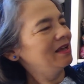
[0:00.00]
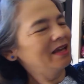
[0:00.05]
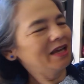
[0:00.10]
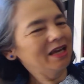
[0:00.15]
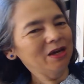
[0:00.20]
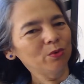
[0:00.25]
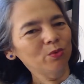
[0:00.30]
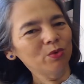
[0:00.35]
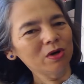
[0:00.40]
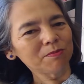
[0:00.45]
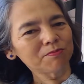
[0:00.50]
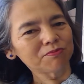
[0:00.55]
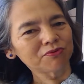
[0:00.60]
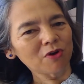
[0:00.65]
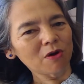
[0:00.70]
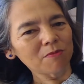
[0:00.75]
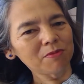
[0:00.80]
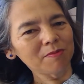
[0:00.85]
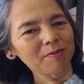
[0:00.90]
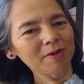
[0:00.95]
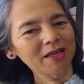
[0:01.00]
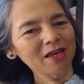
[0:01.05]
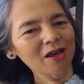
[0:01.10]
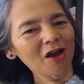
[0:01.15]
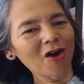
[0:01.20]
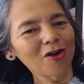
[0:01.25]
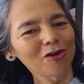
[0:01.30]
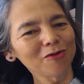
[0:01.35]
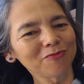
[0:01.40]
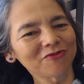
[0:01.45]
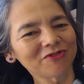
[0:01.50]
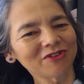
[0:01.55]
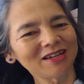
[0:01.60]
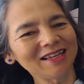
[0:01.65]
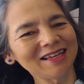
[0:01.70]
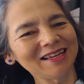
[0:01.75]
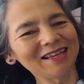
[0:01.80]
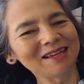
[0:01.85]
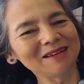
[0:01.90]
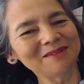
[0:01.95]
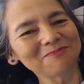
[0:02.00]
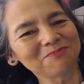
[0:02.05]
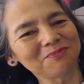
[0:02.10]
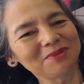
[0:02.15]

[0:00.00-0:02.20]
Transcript: It will probably, hopefully,